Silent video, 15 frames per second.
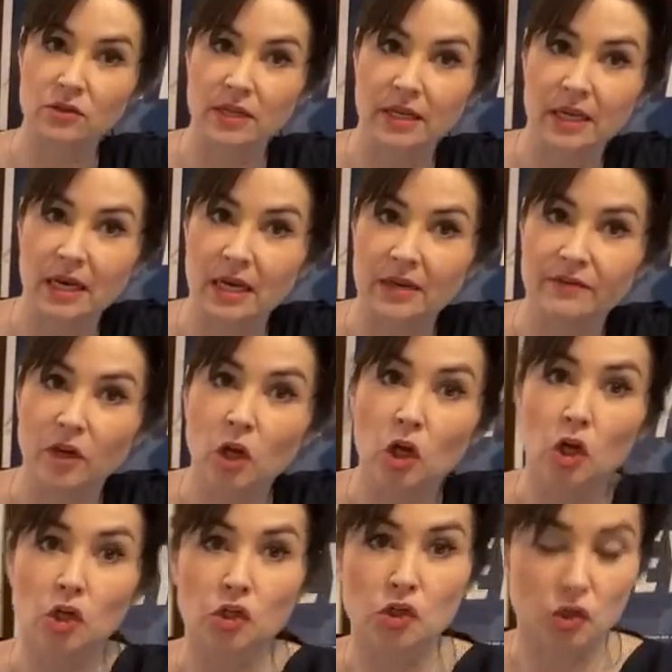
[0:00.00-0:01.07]
like a kind of
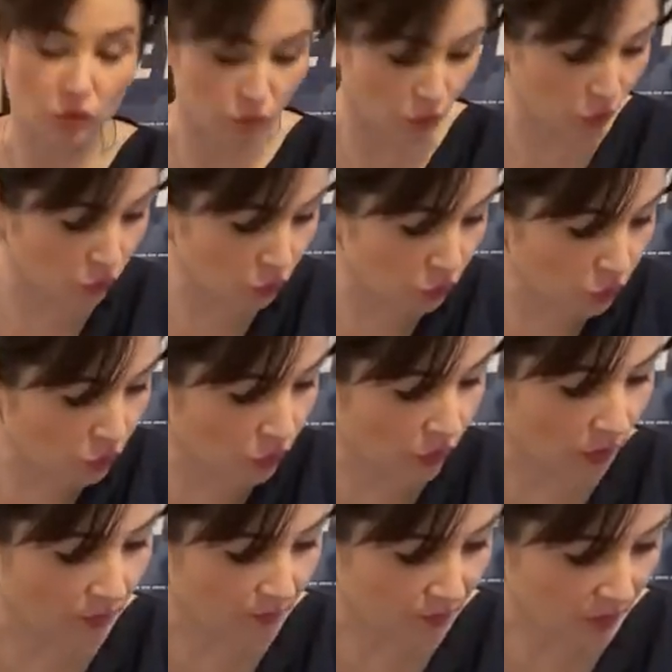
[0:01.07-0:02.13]
smooth
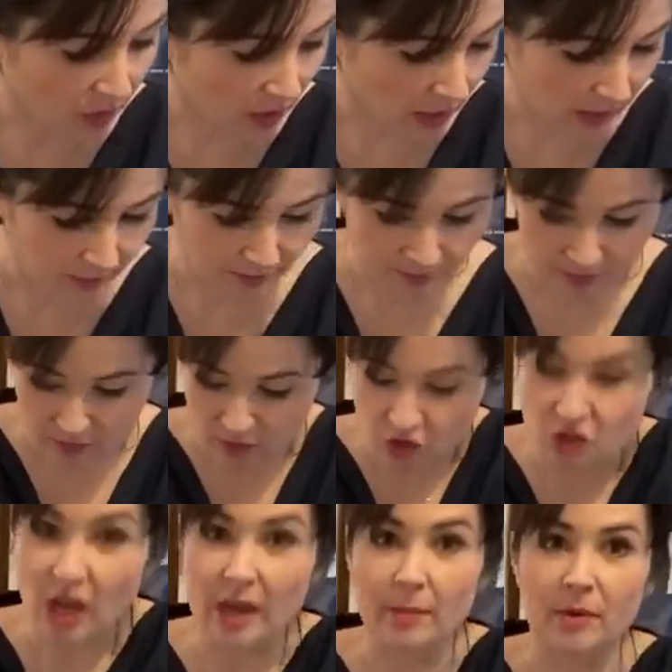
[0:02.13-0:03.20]
um,
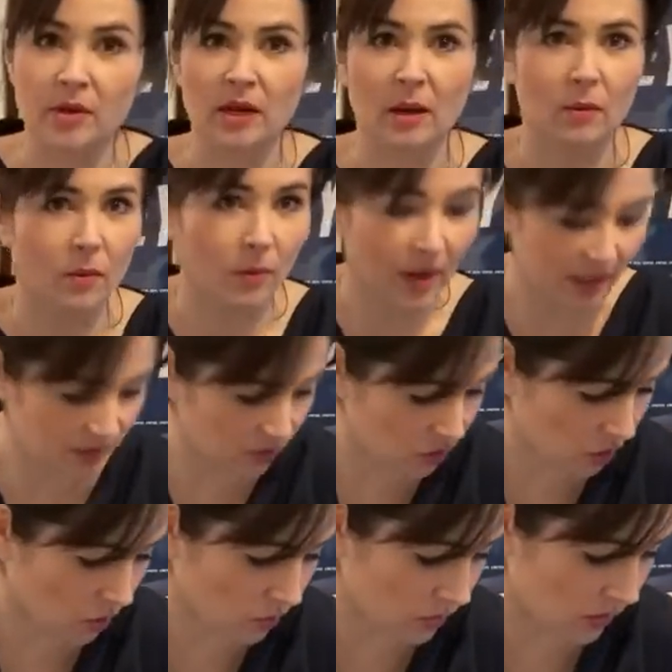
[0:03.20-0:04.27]
shape. And you're like, well, where's the
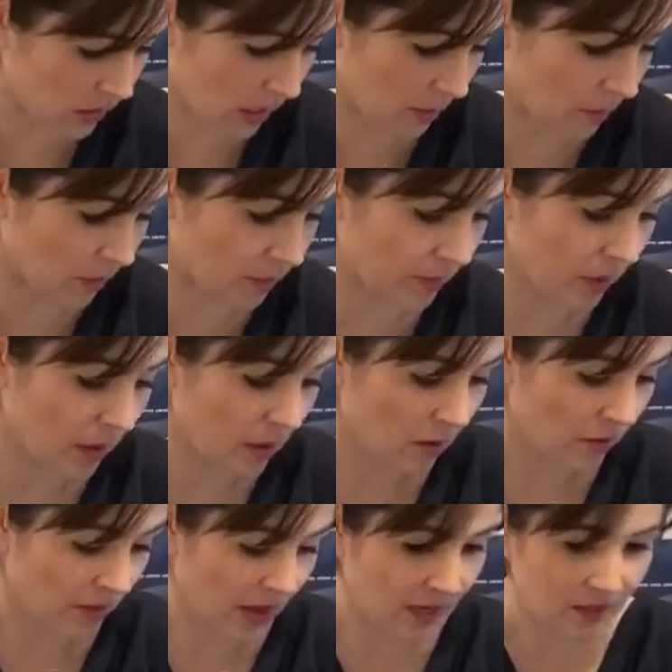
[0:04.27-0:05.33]
shoulder seam? Well,
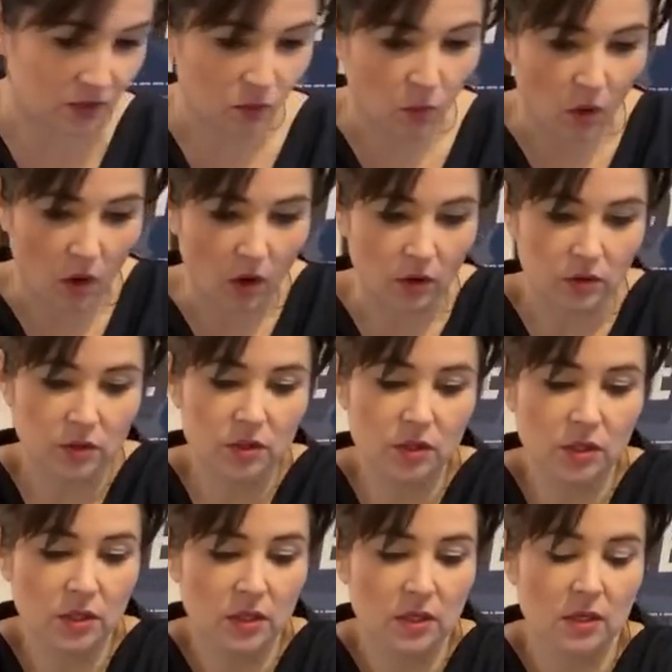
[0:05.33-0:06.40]
that's what
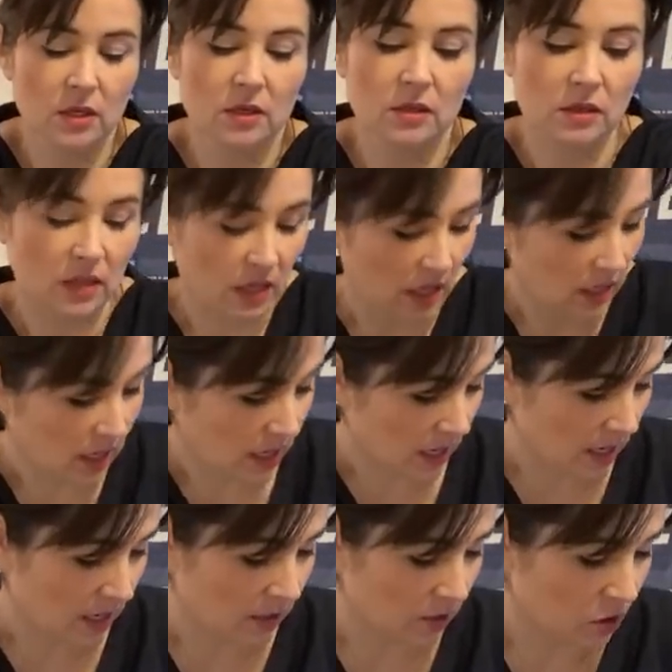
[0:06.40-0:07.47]
the
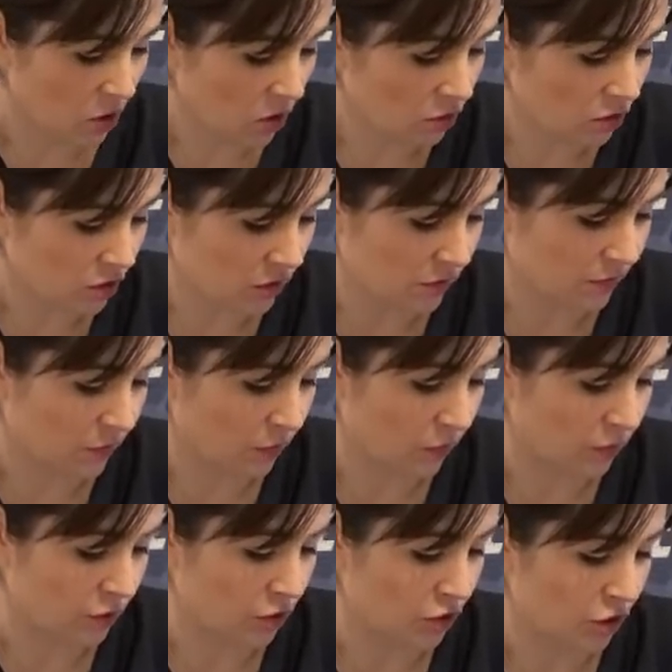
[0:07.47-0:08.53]
uh, notch is for,
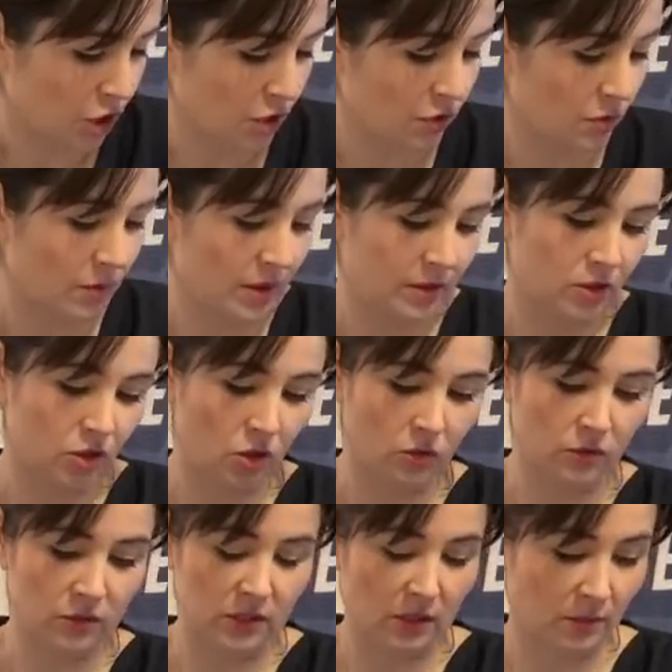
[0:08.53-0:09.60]
to show you where the shoulder
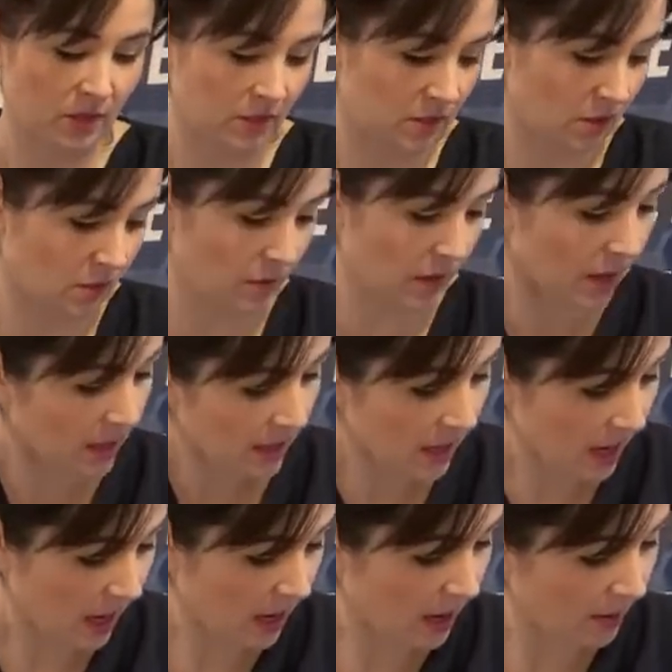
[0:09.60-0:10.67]
seam is. So
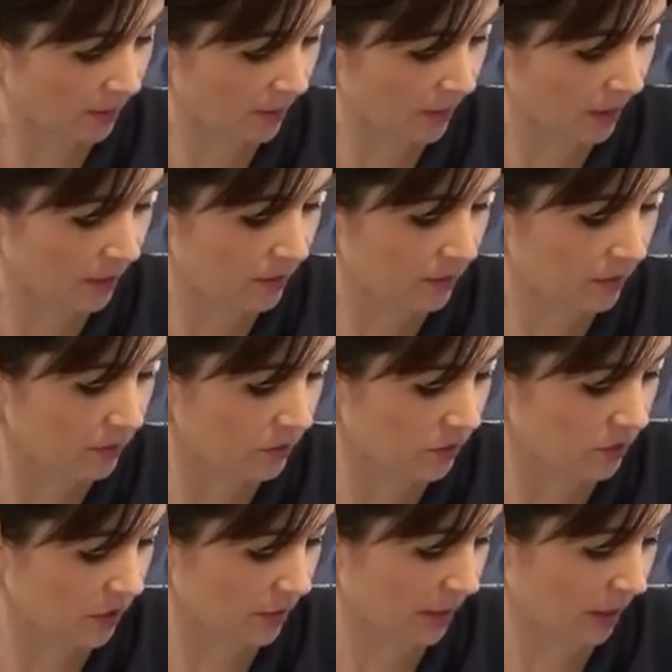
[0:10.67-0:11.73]
um, just
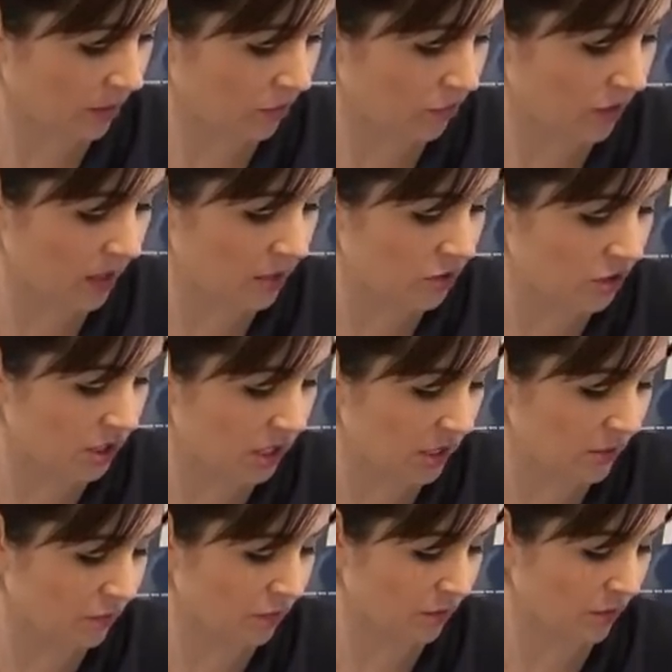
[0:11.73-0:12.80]
so about three inches in
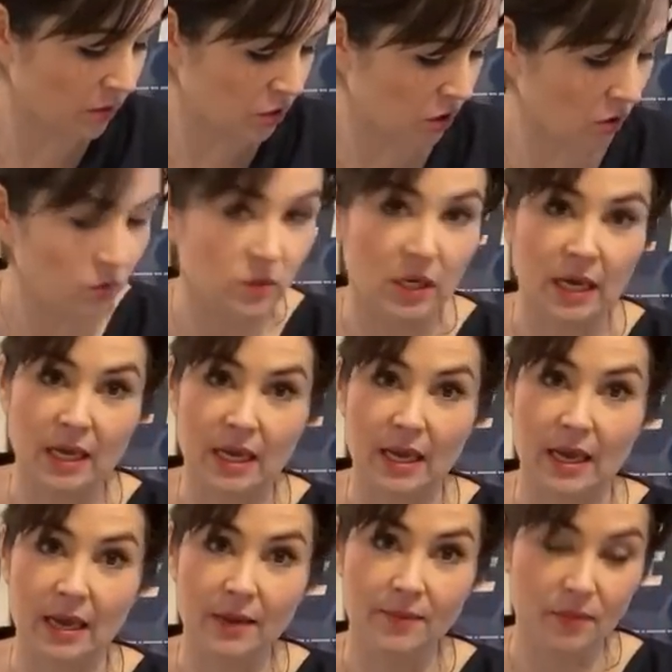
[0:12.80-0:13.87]
from the shoulder
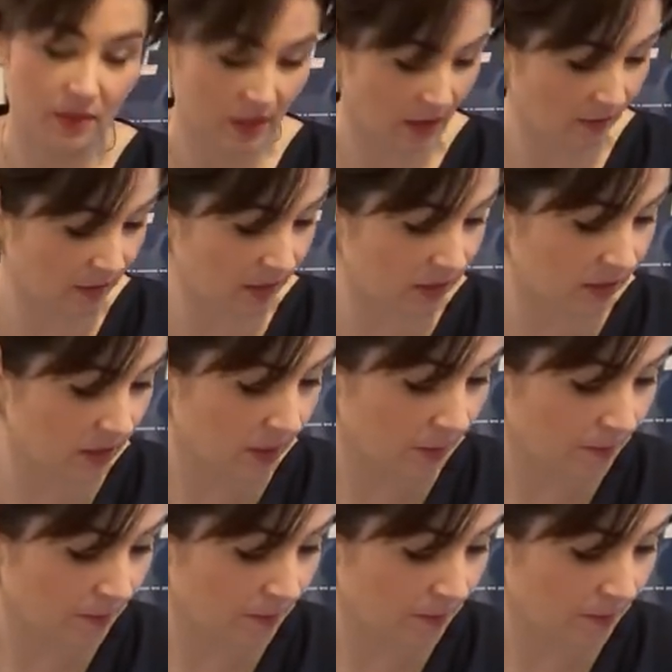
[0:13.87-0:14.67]
here, there is,